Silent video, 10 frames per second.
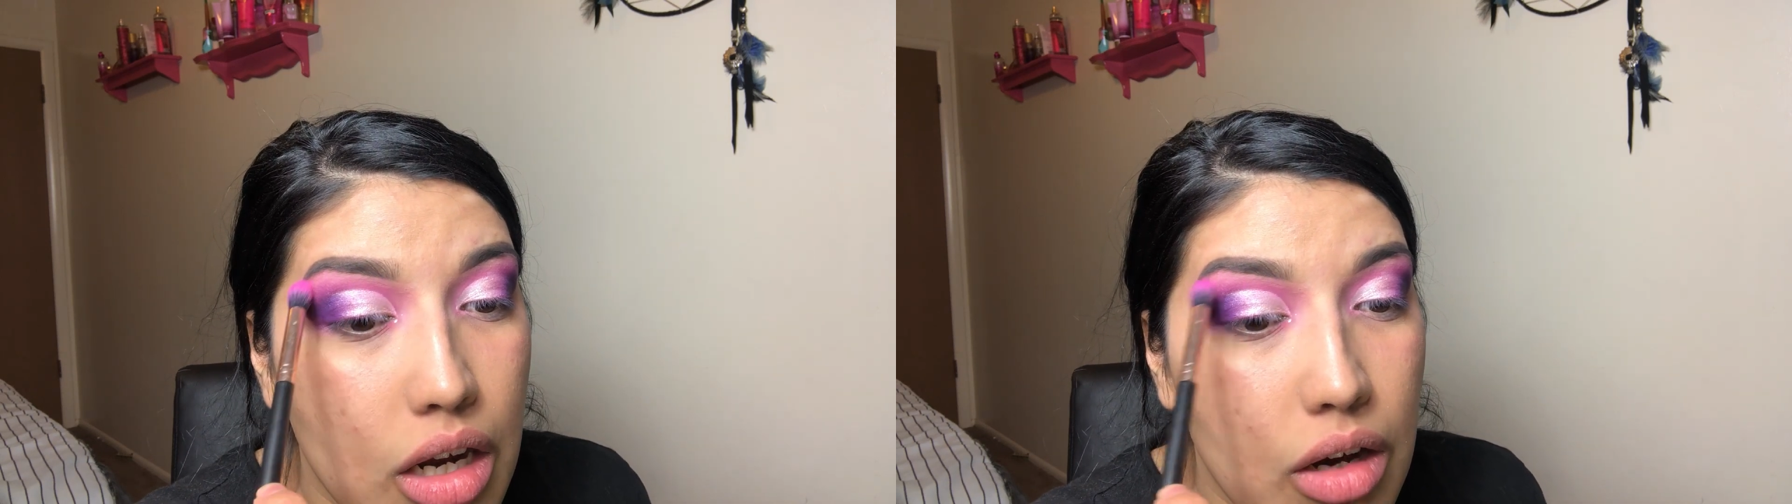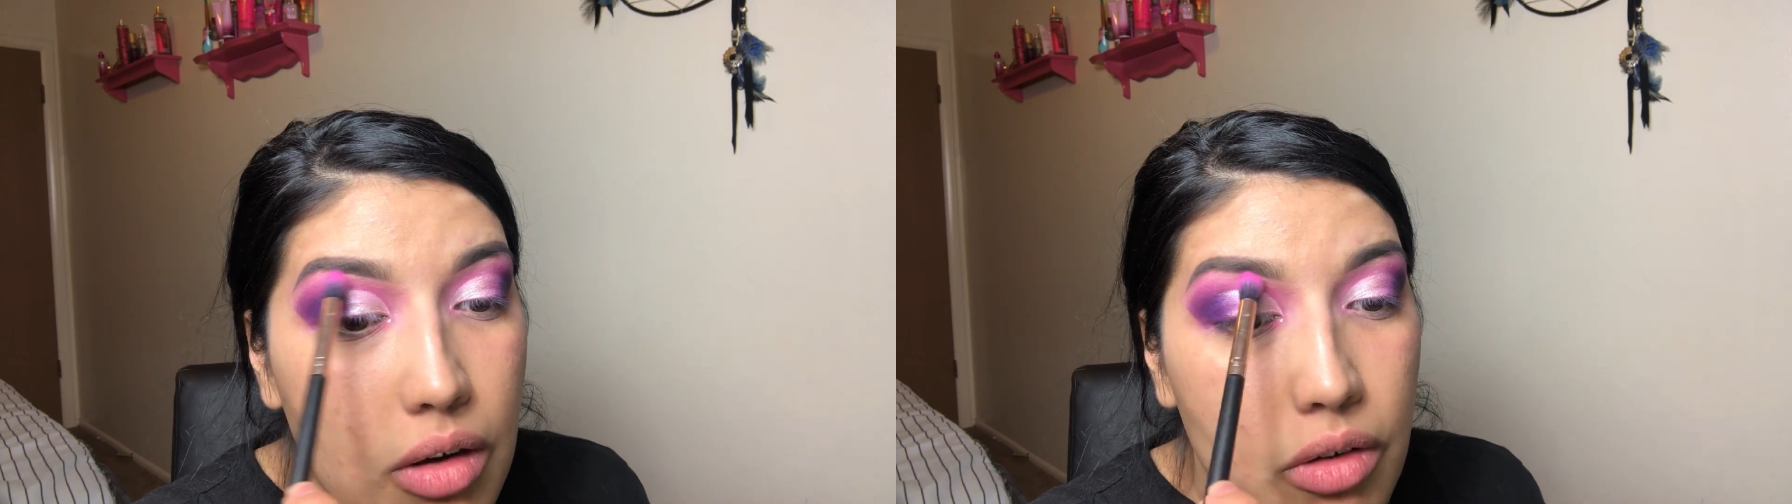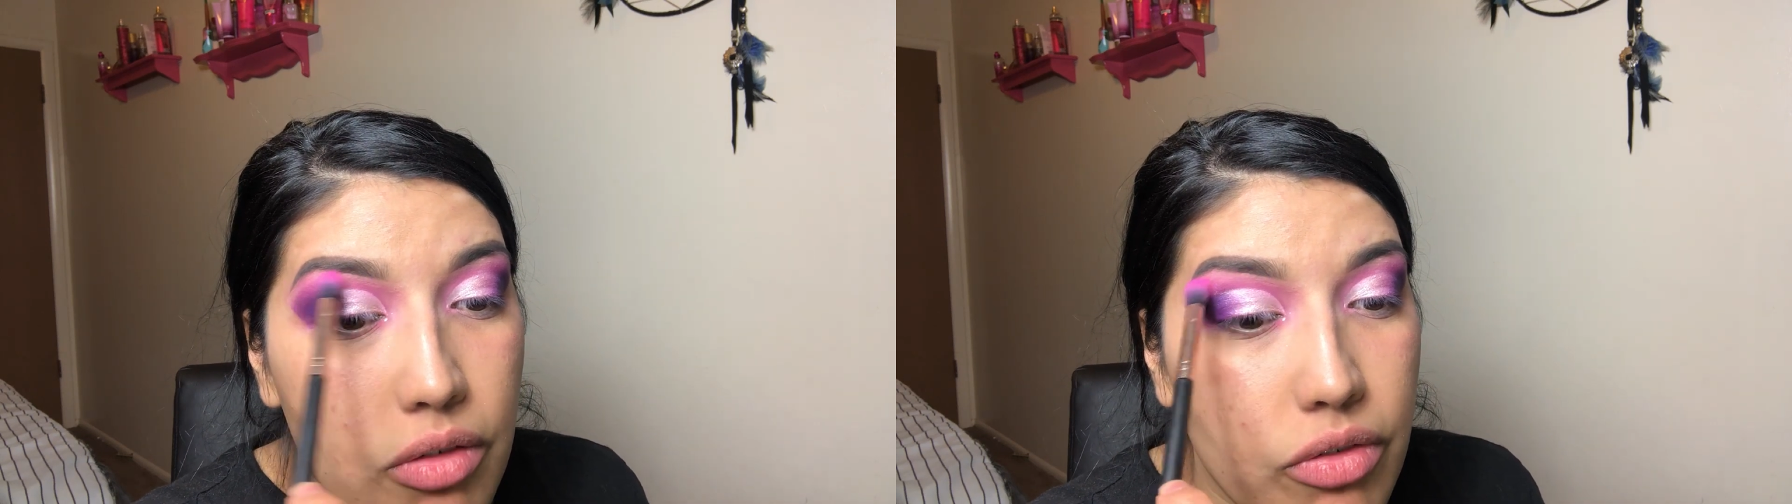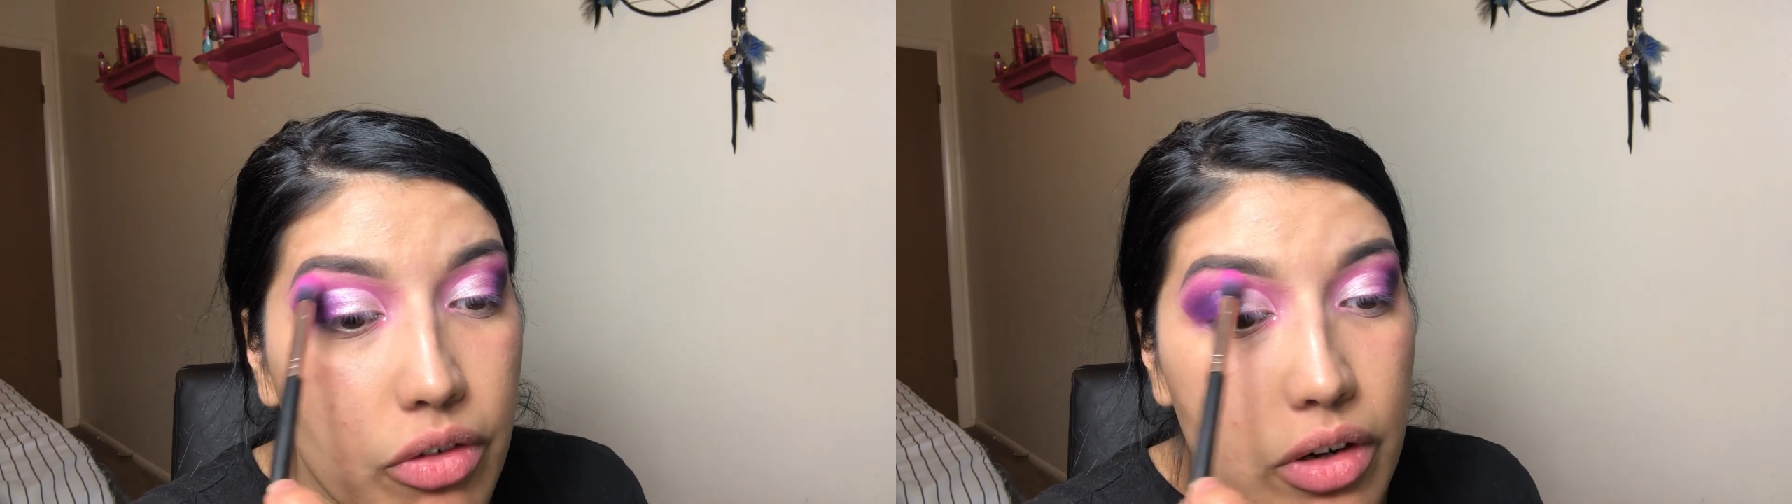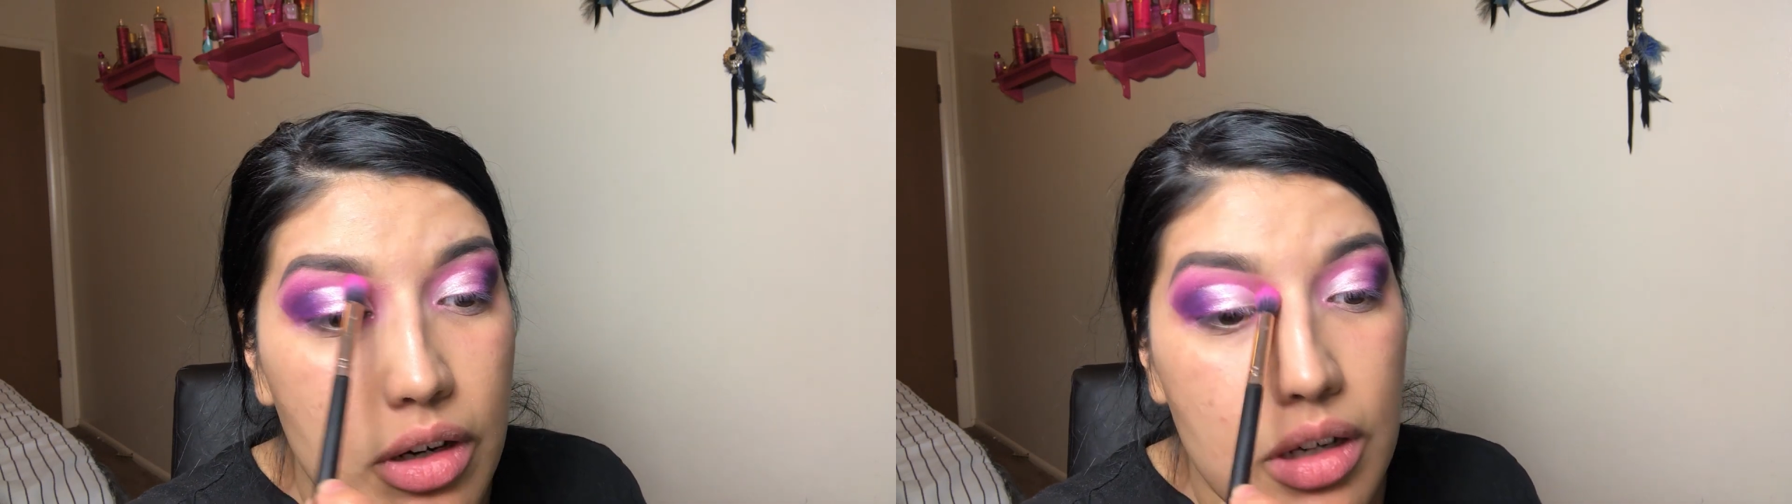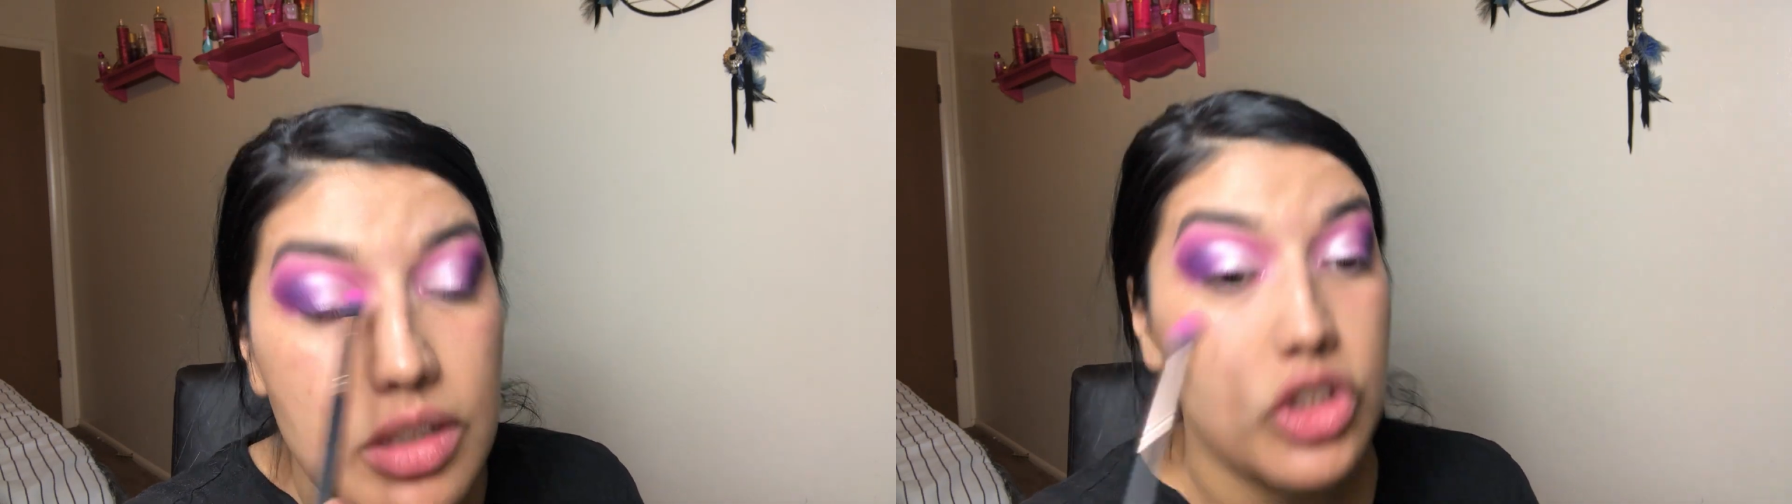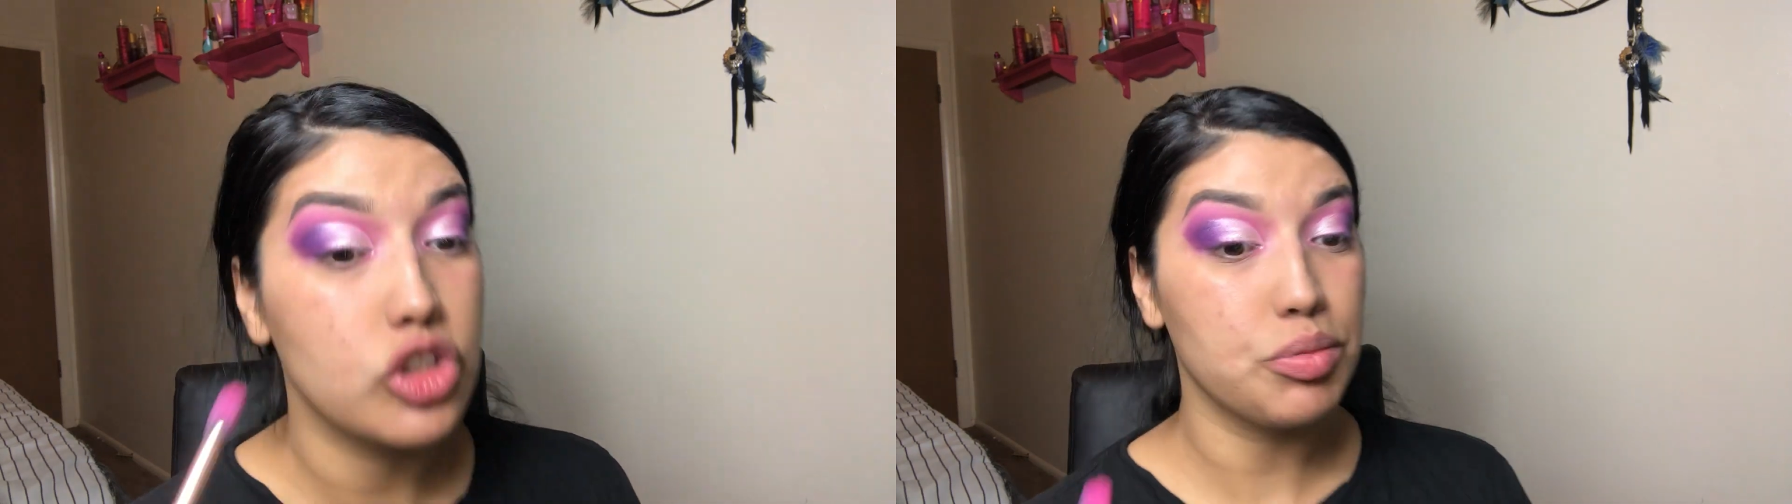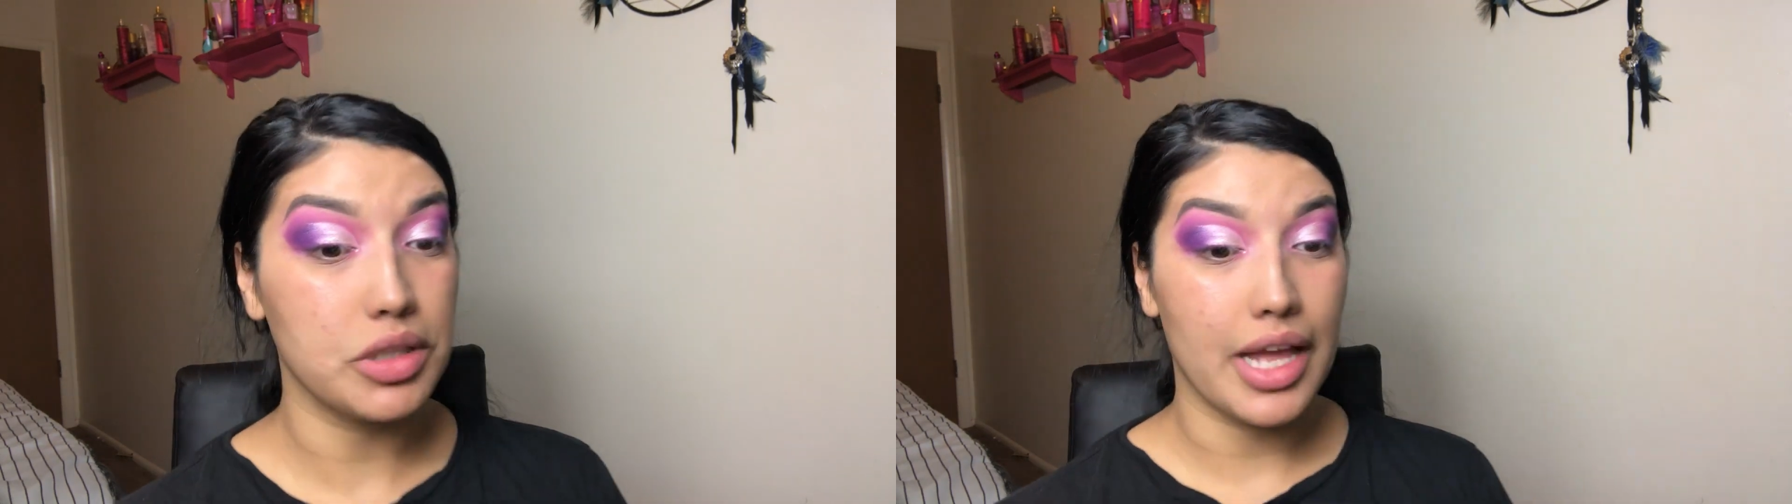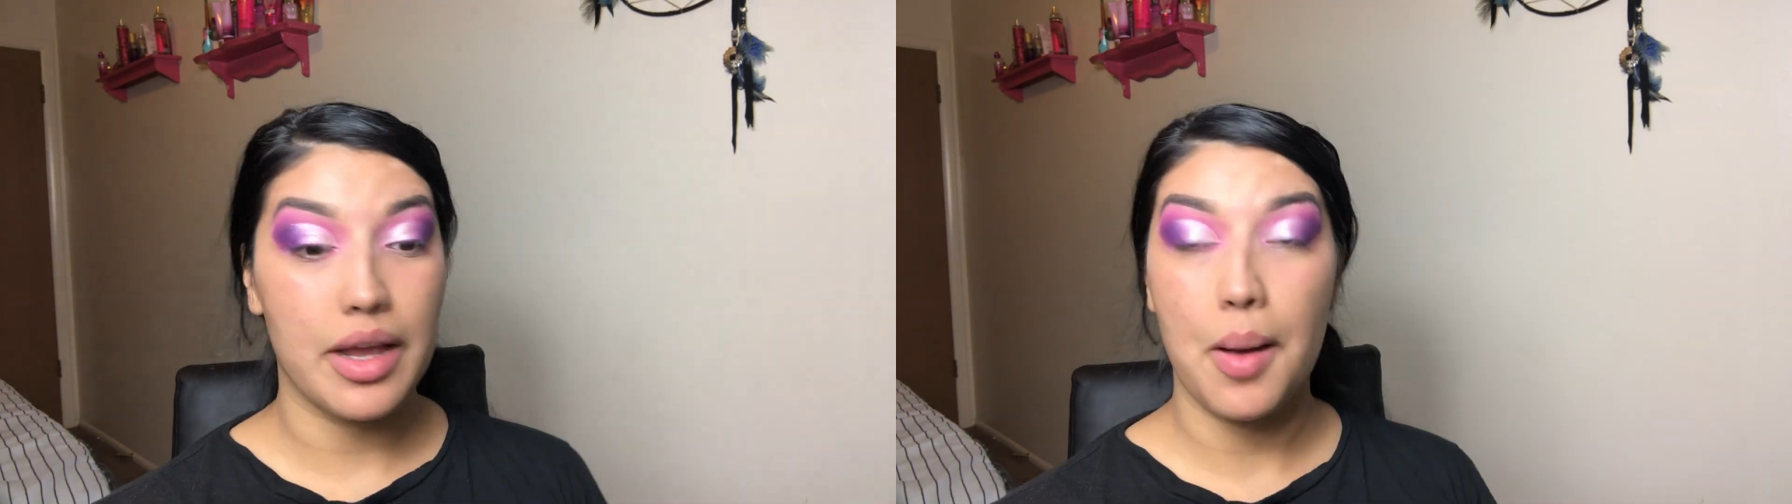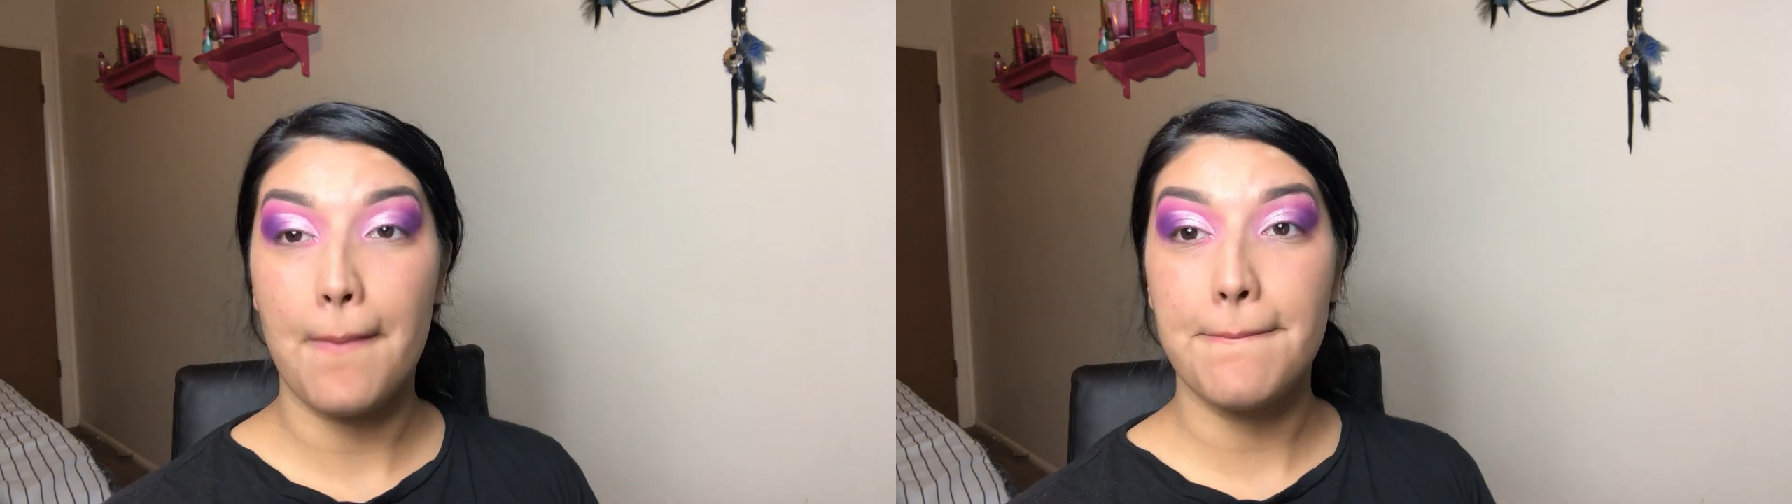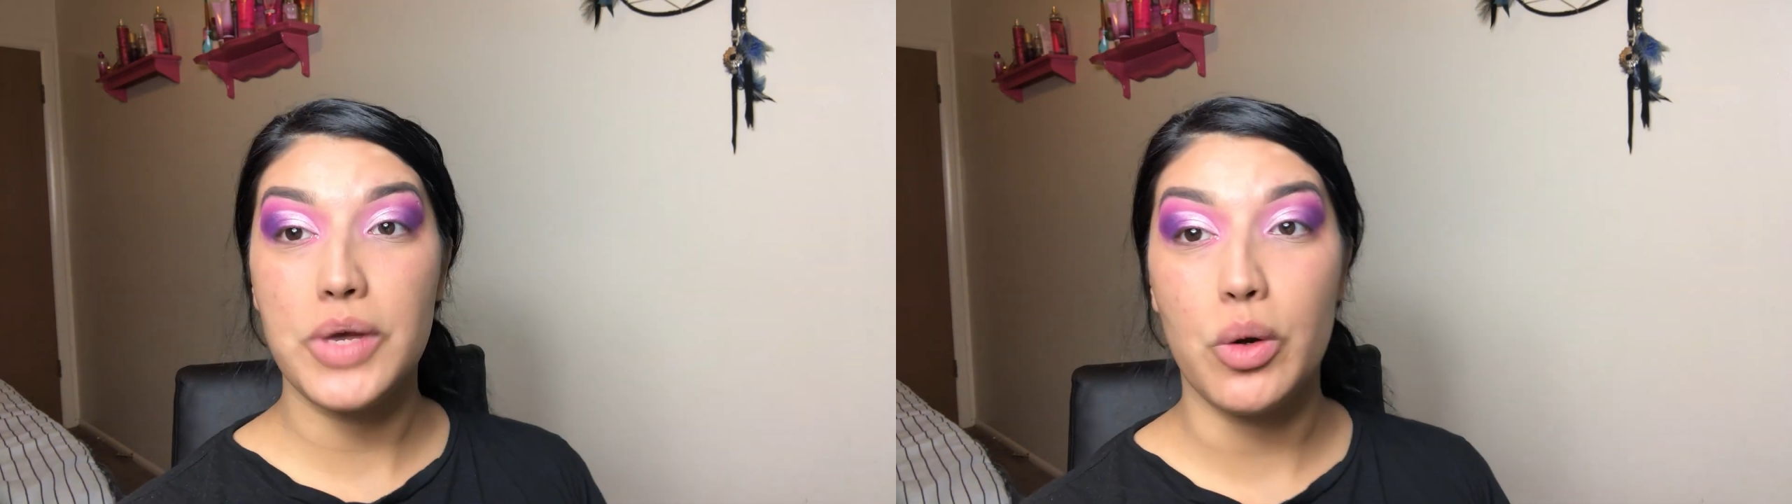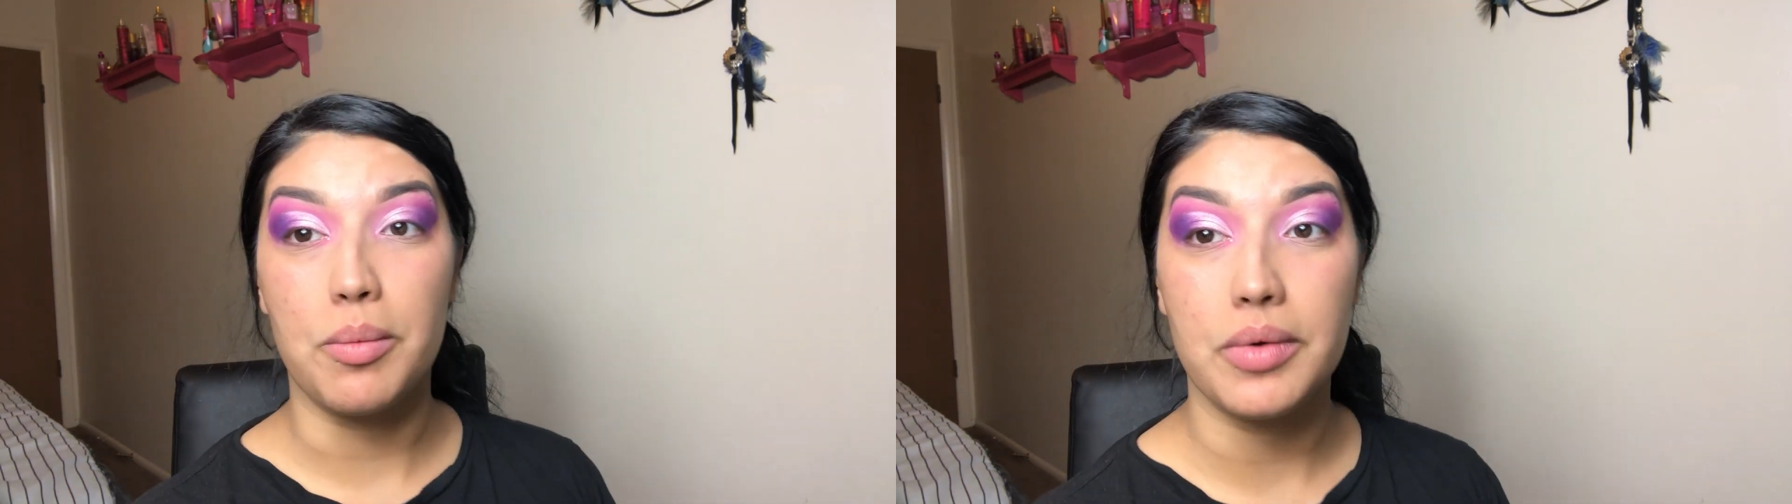over. Super light. Boom,